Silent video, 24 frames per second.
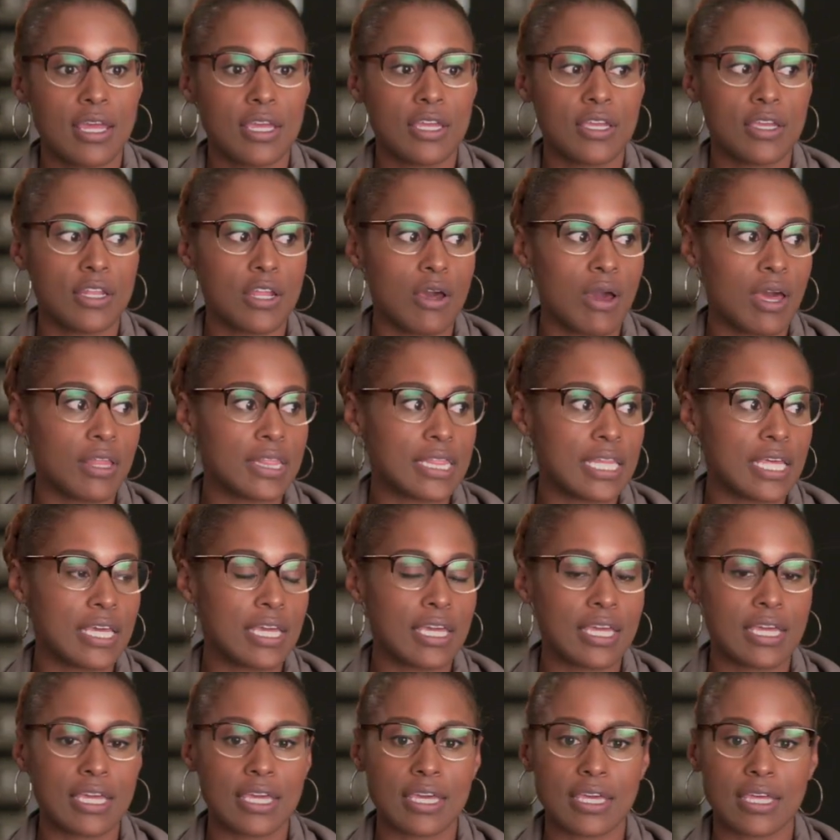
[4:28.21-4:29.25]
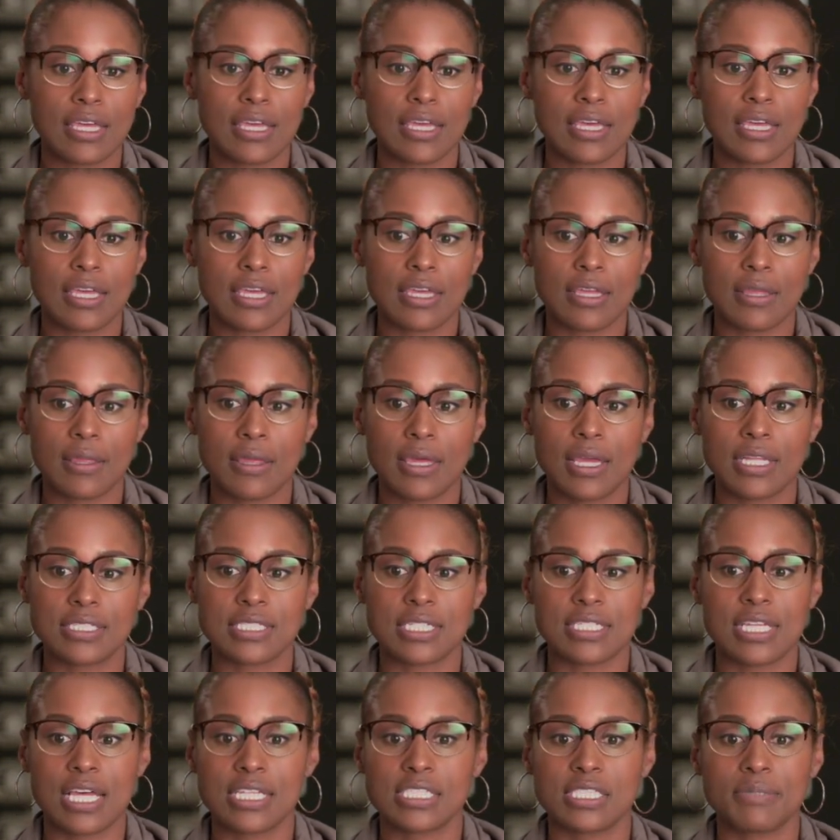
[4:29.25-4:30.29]
You know, I think it's
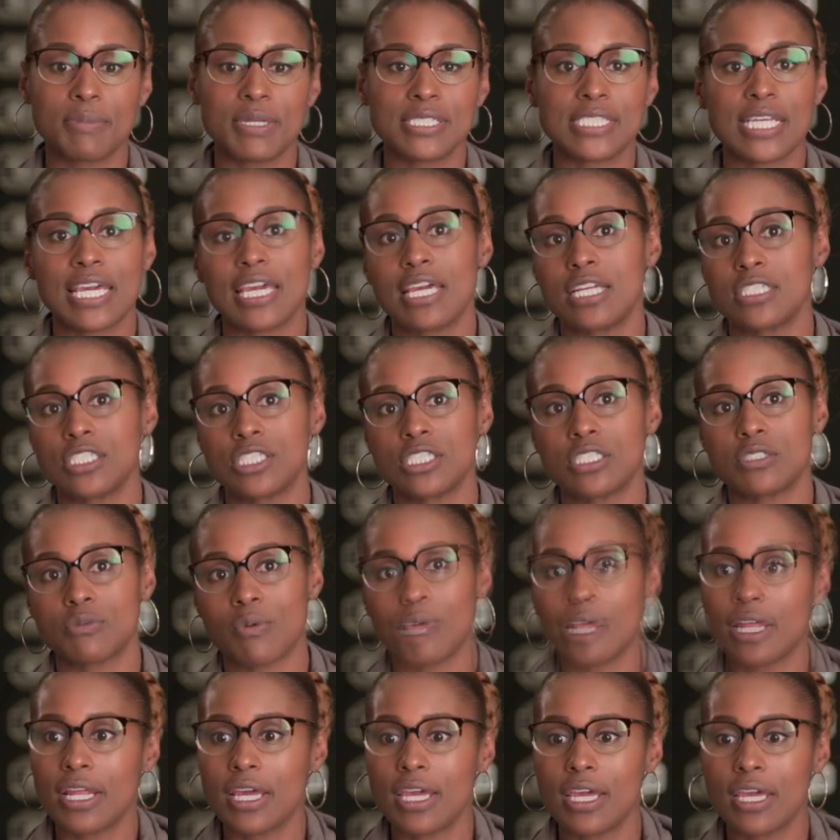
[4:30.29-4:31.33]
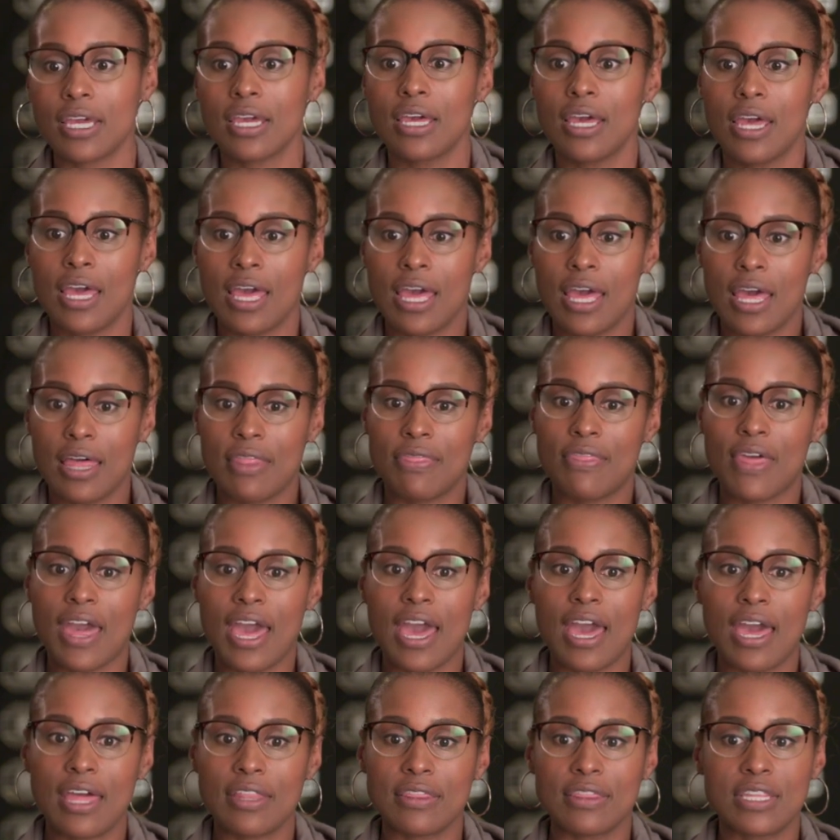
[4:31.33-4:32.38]
a testament to Angie's writing
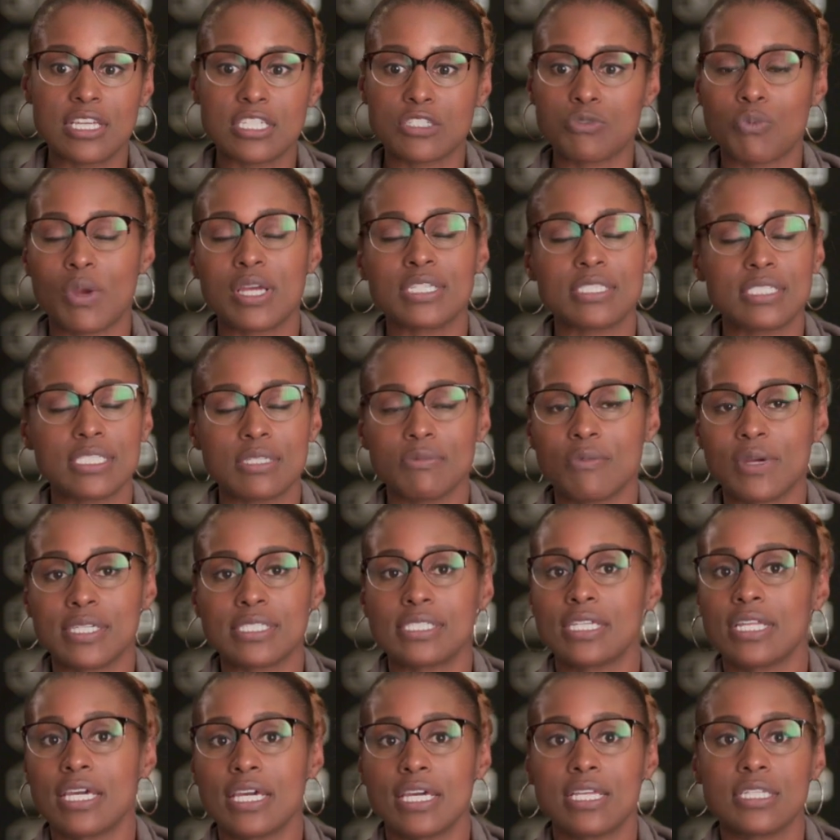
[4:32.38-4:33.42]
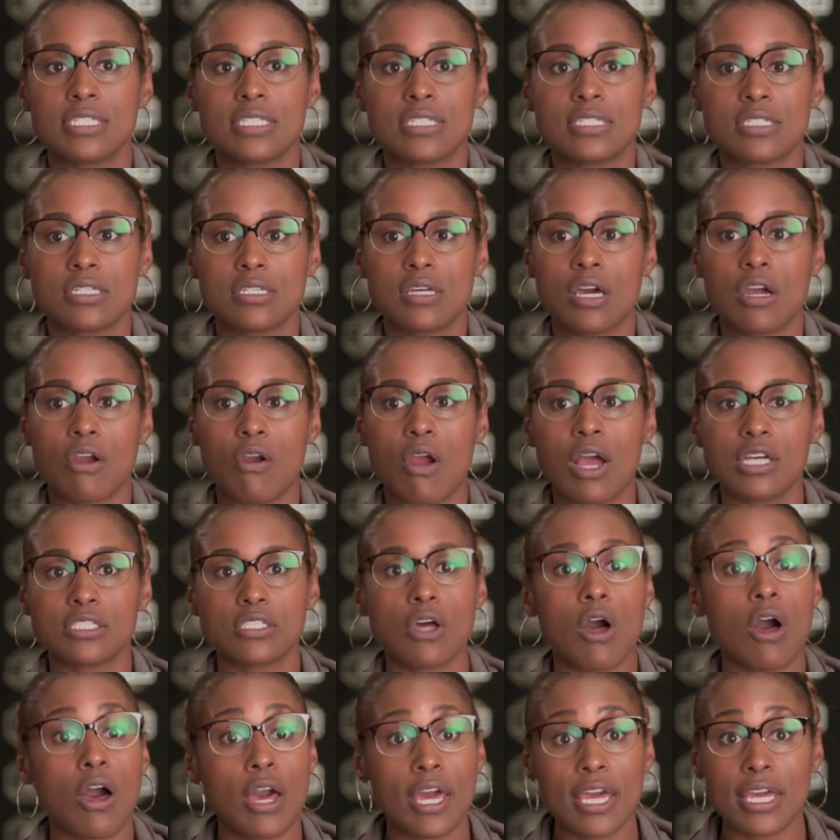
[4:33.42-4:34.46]
that this resonates across
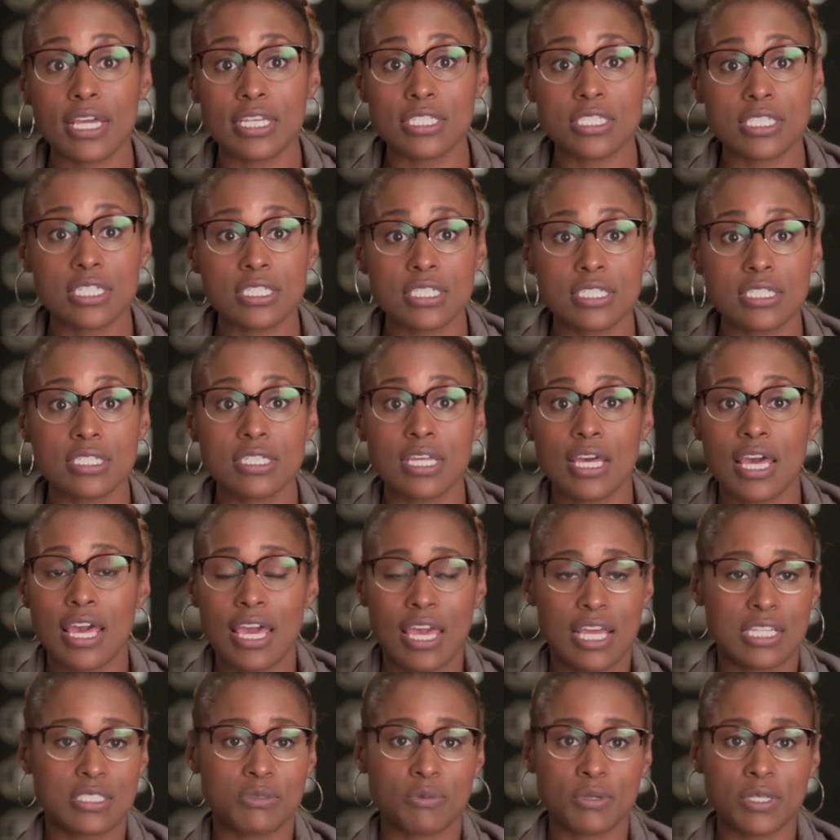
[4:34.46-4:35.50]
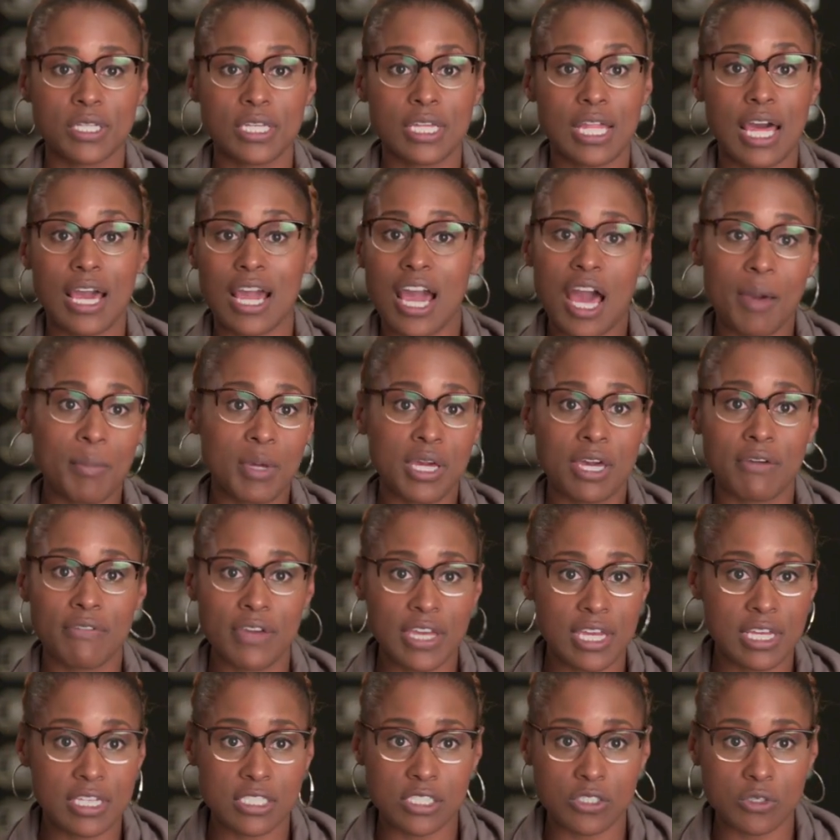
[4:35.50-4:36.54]
all ages. It's really a
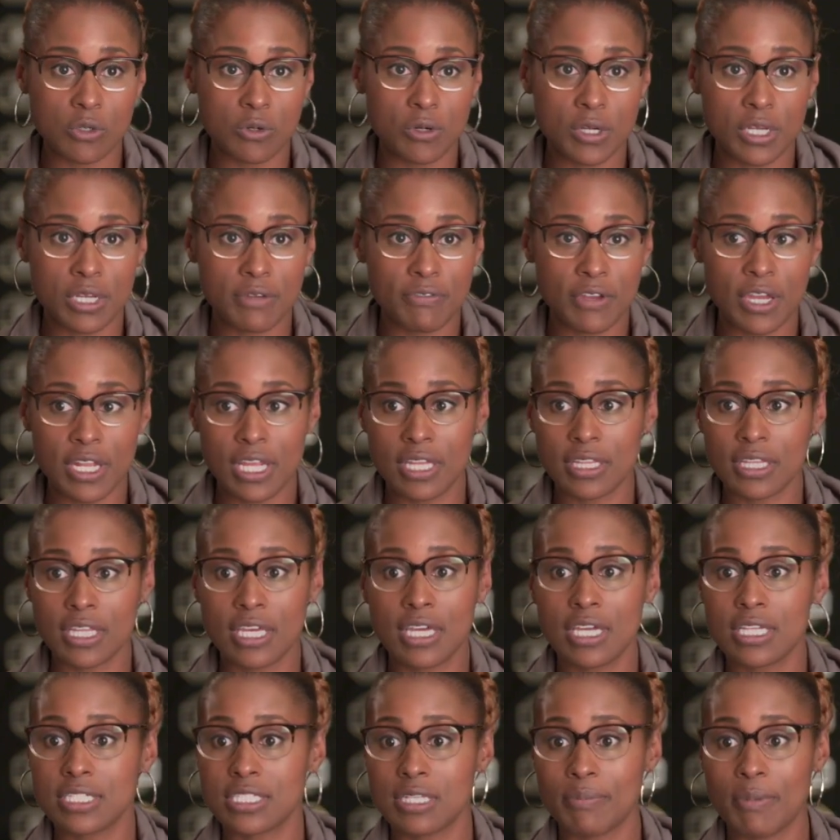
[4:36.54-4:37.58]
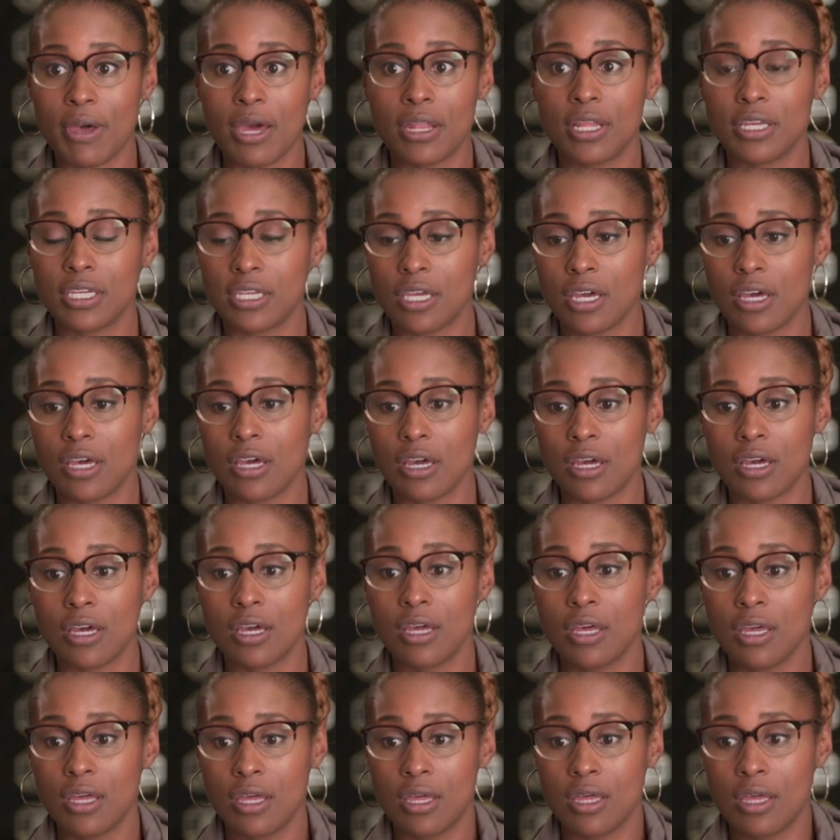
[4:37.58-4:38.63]
coming-of-age story, if anything. It's about a young,
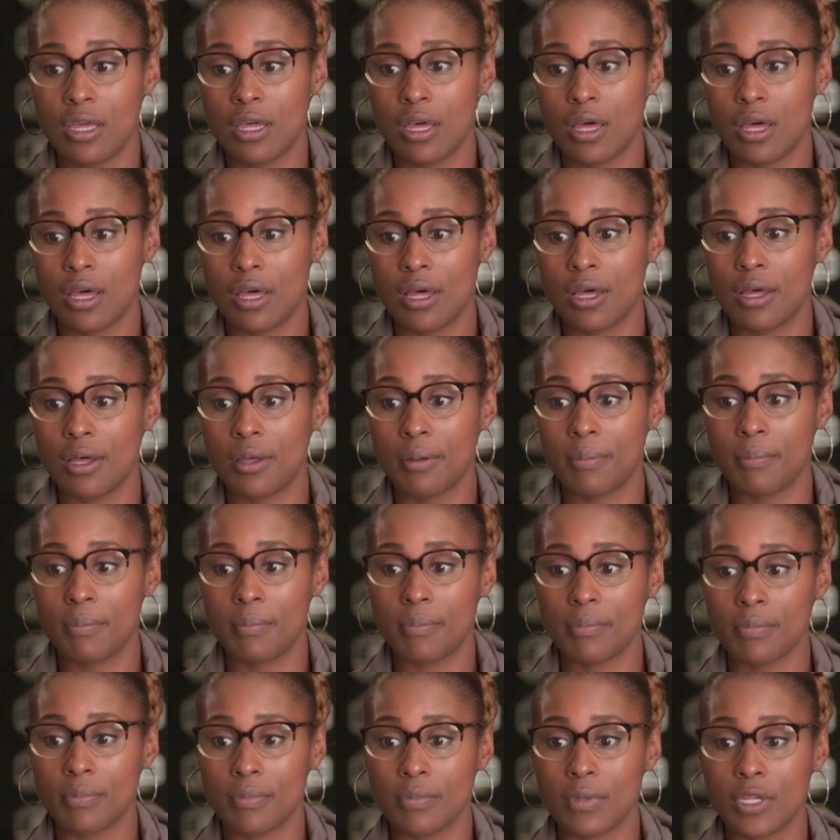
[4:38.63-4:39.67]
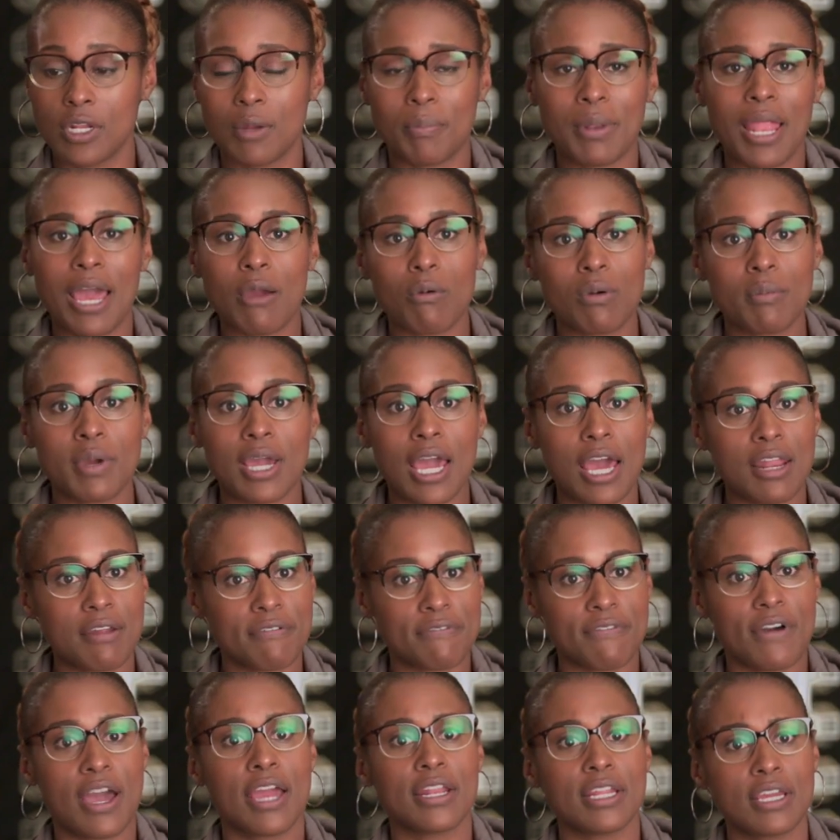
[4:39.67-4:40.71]
you know, black woman kind of
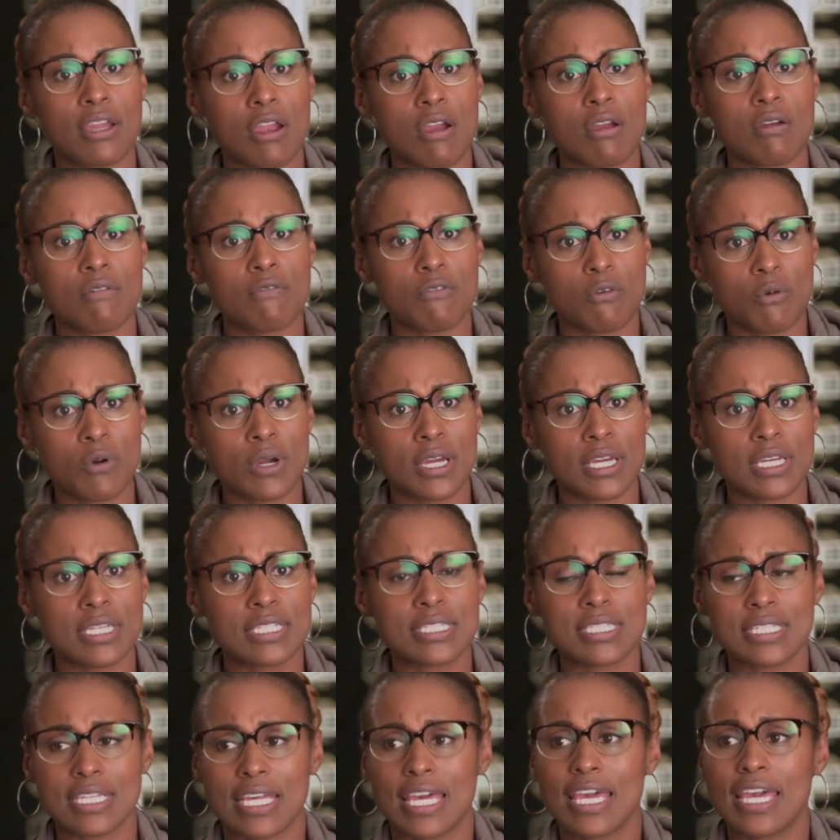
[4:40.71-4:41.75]
finding her voice.